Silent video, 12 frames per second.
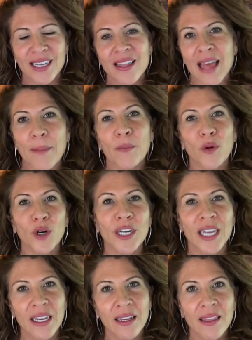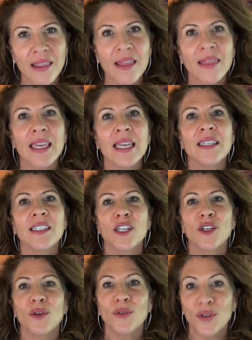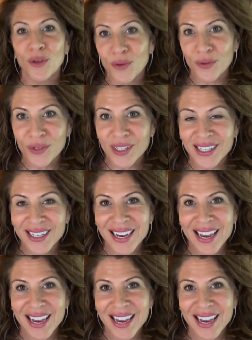that wording, the things that you use.